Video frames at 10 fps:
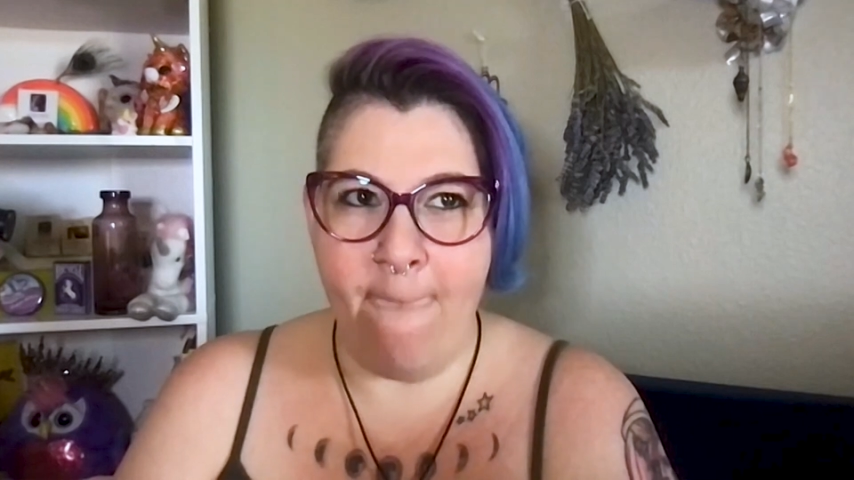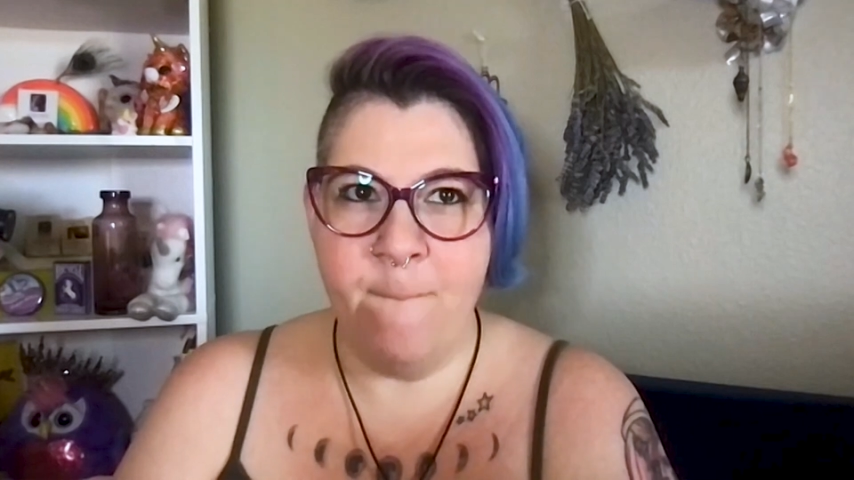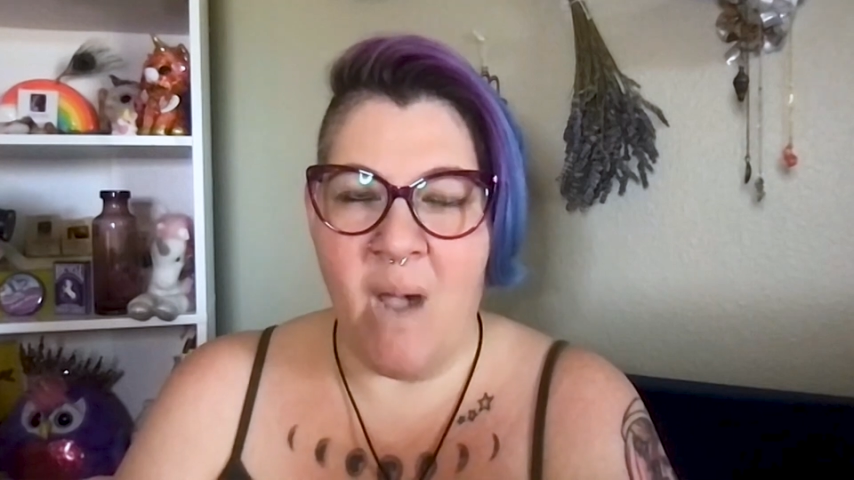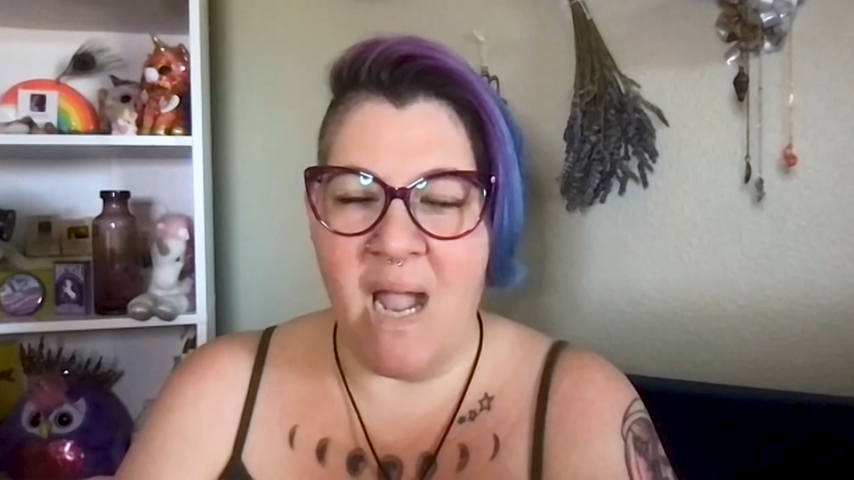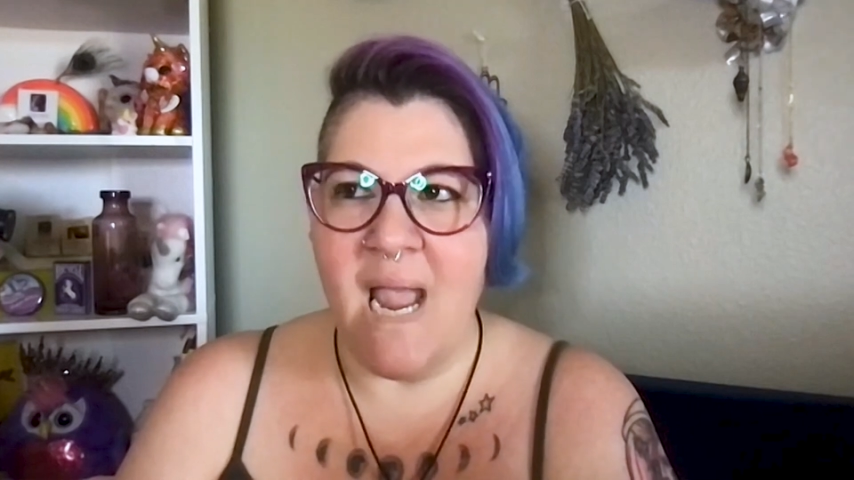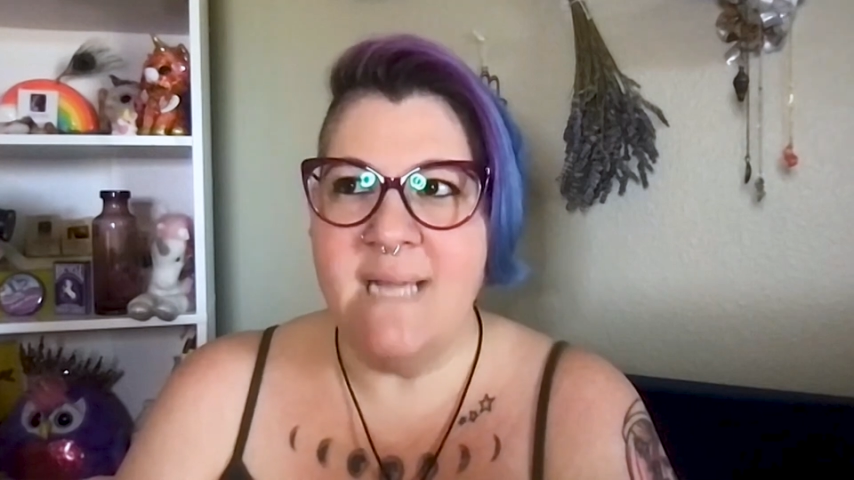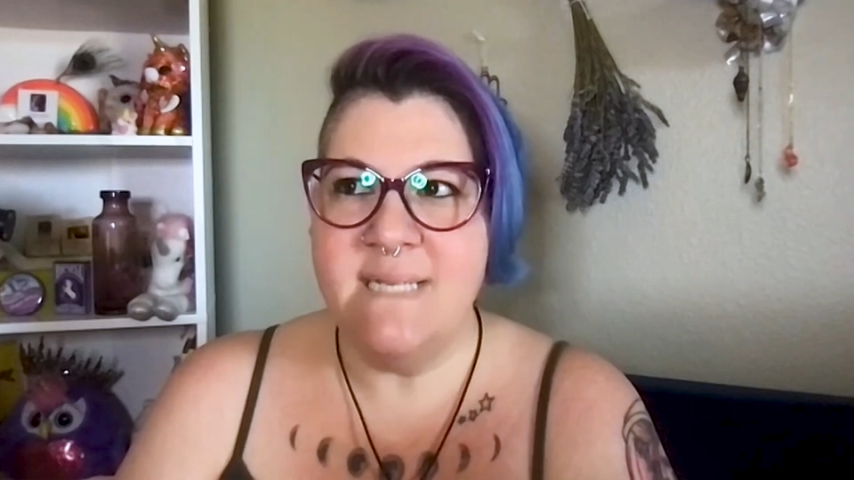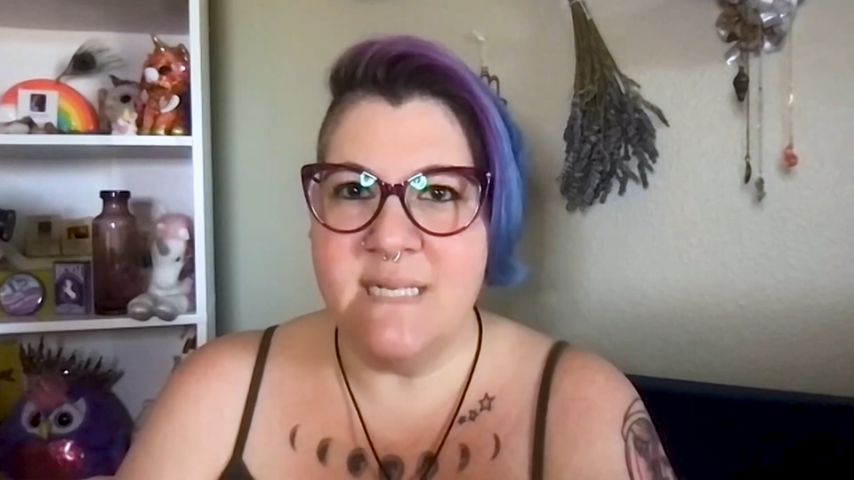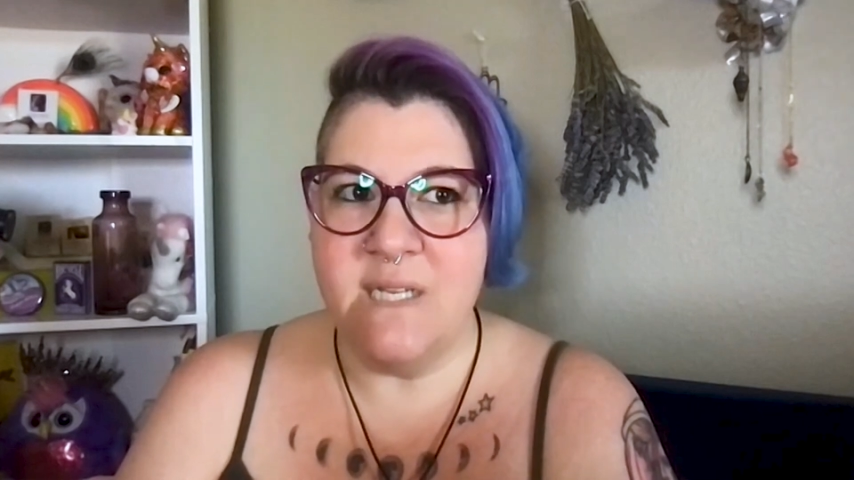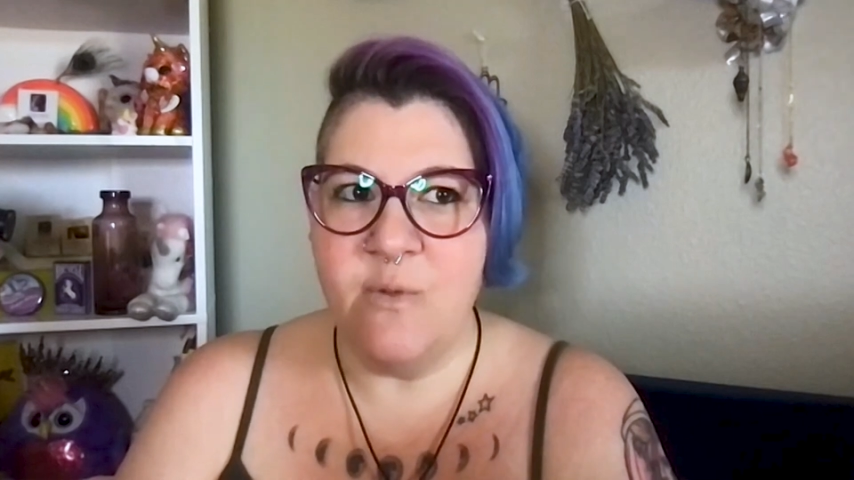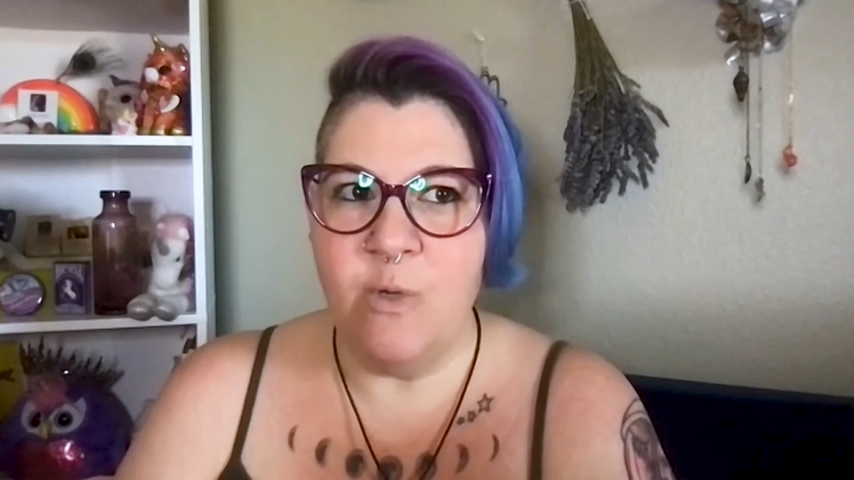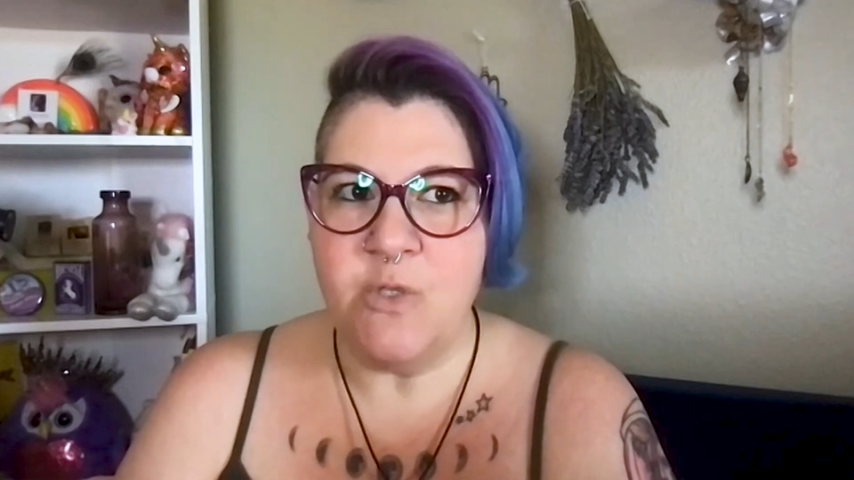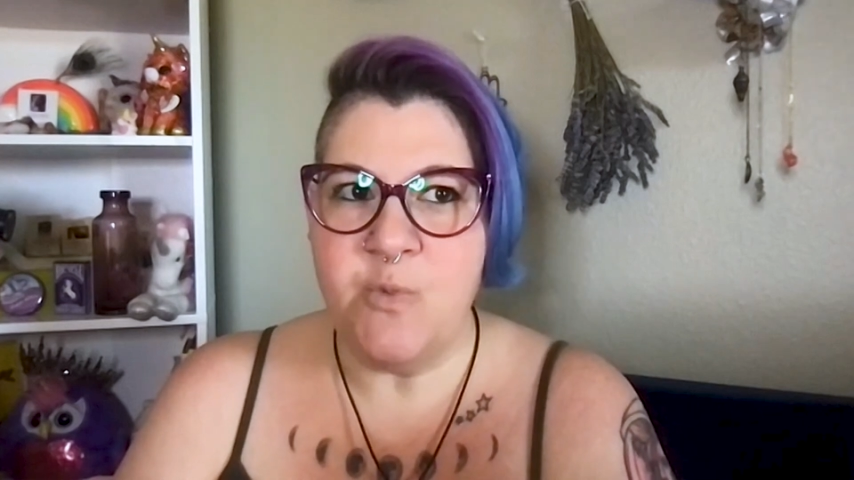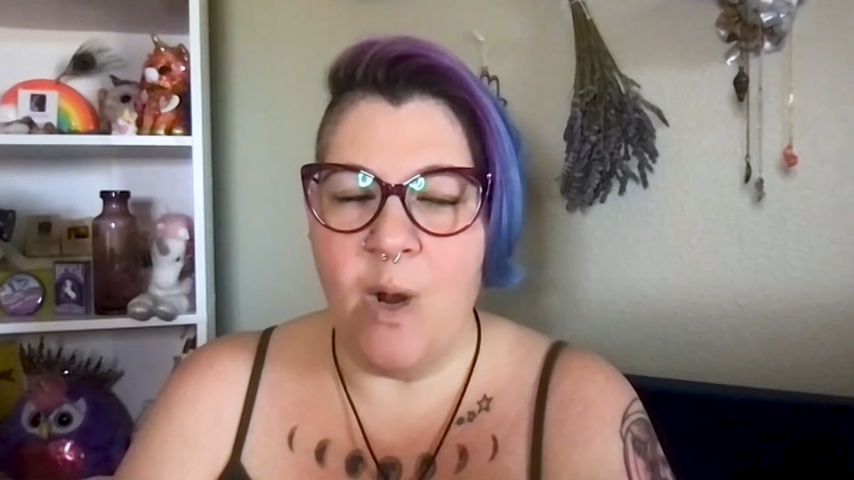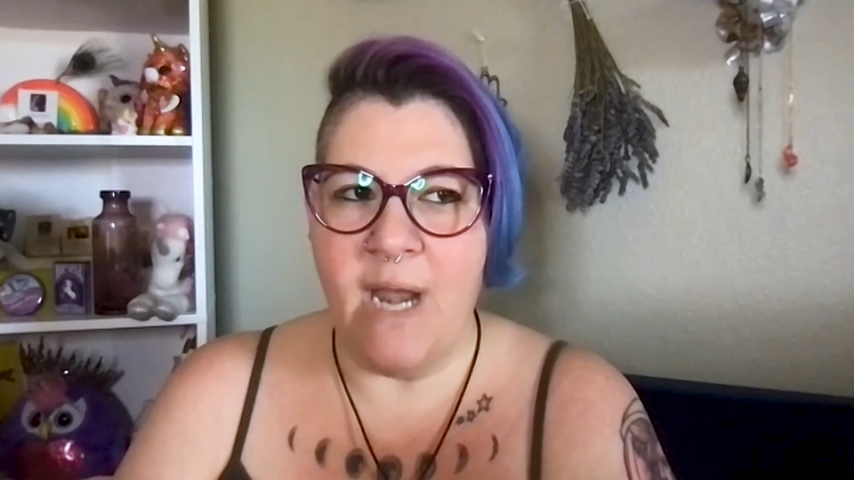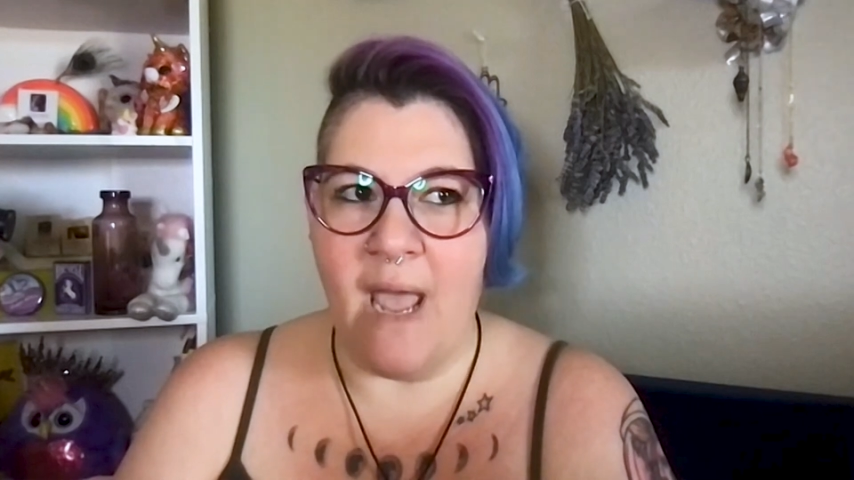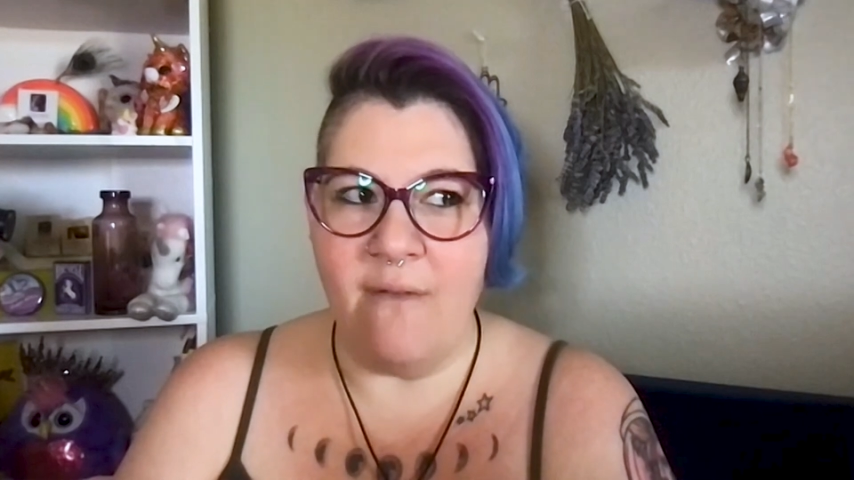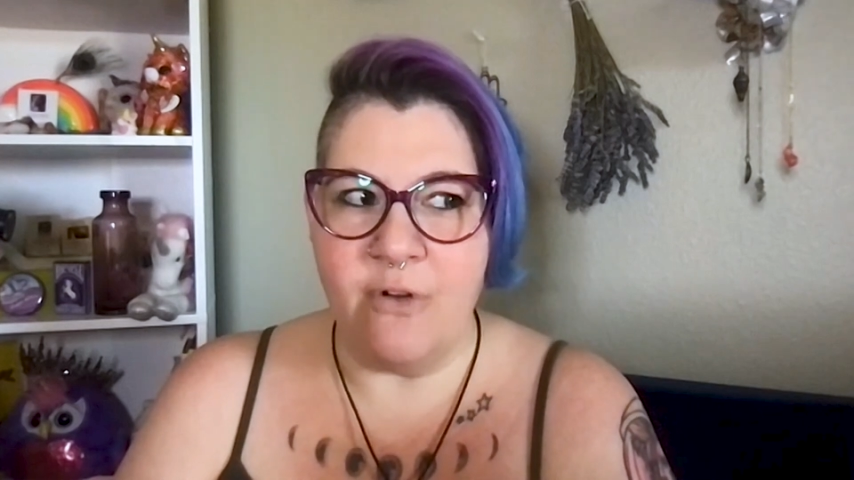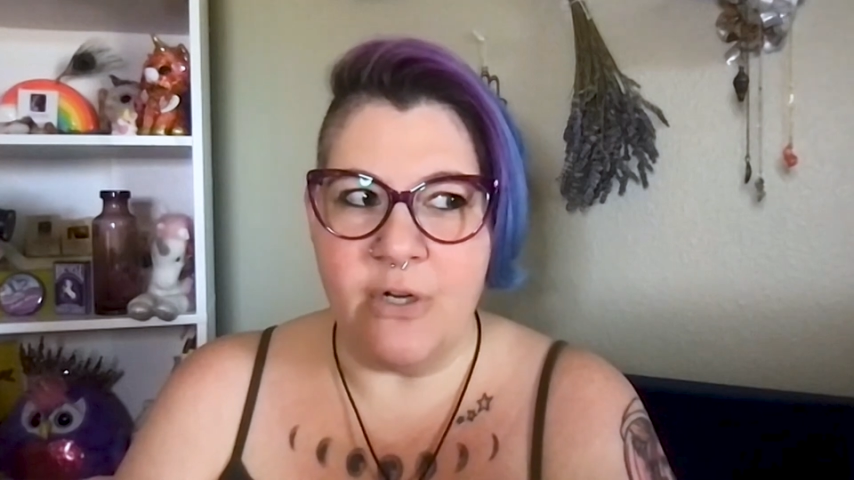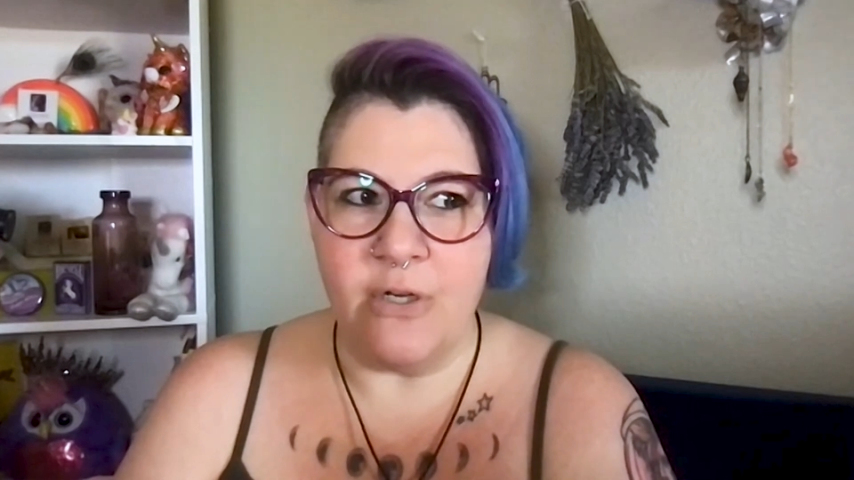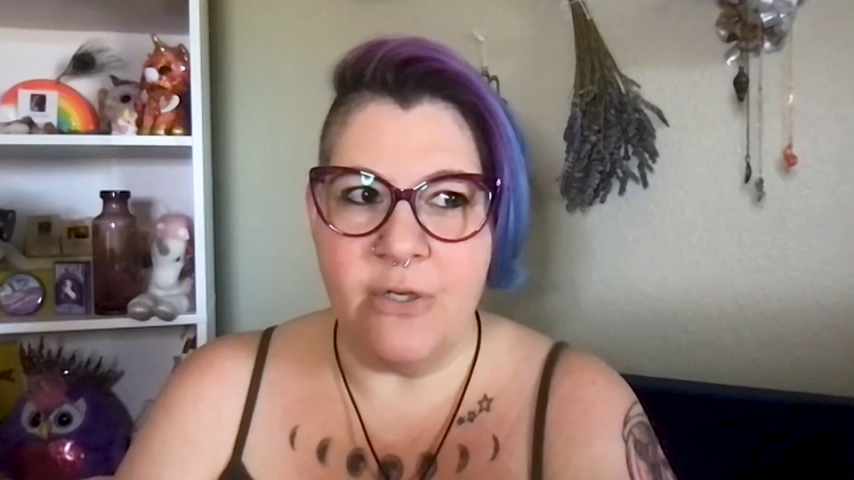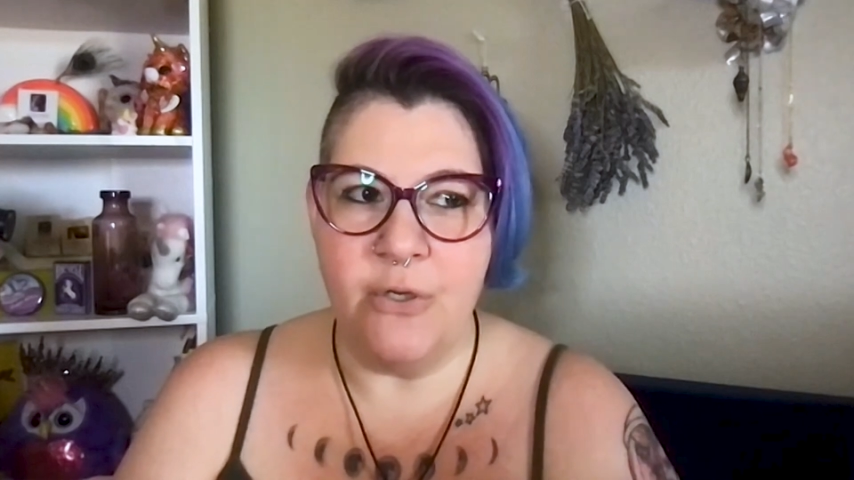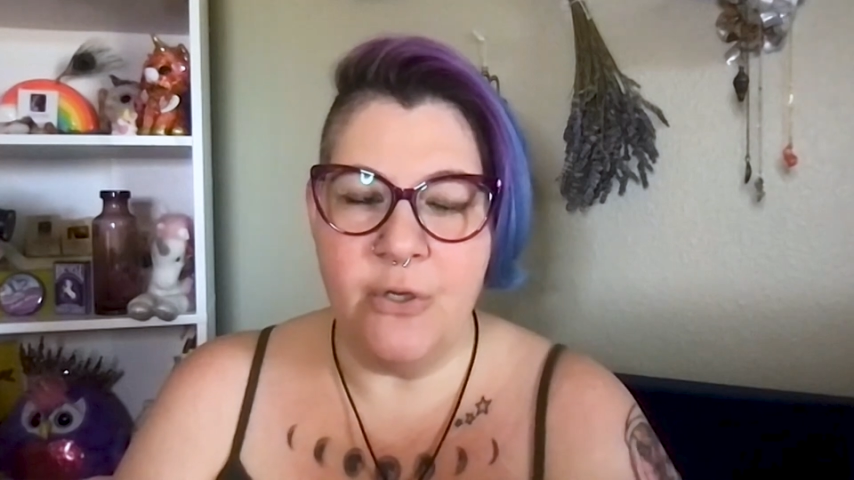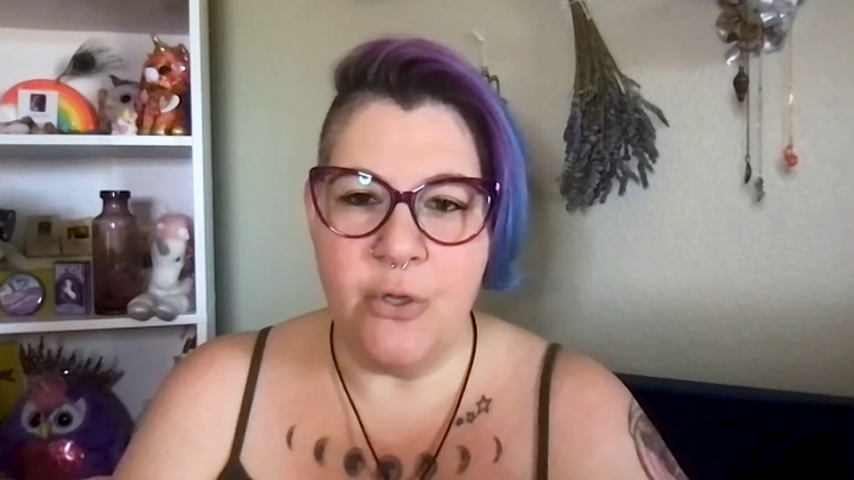My identity was whatever